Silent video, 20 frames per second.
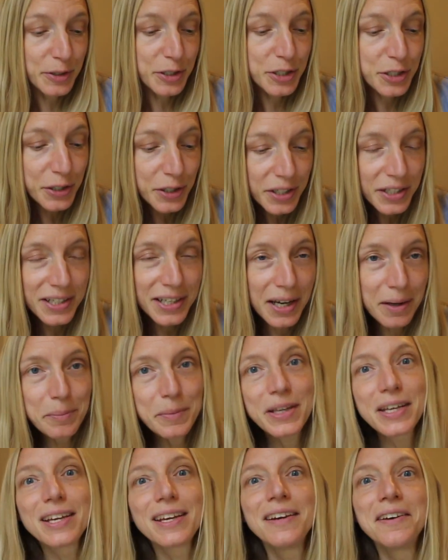should get
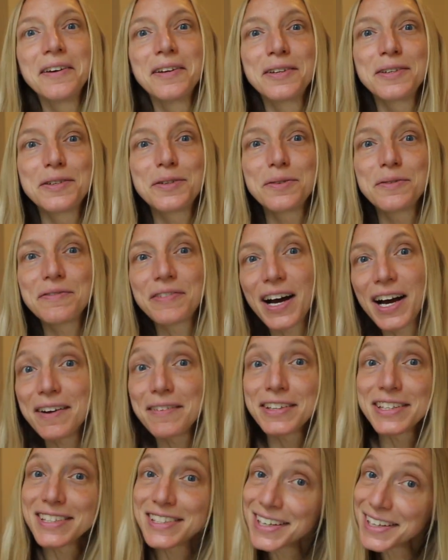me to
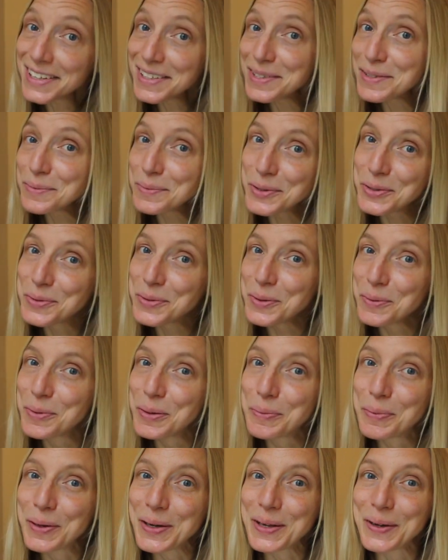five and six, which will
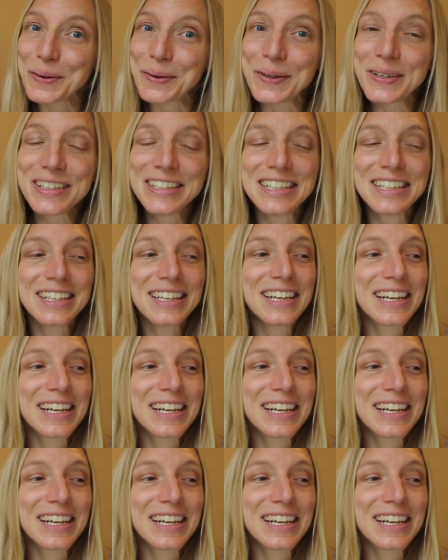be pretty cool.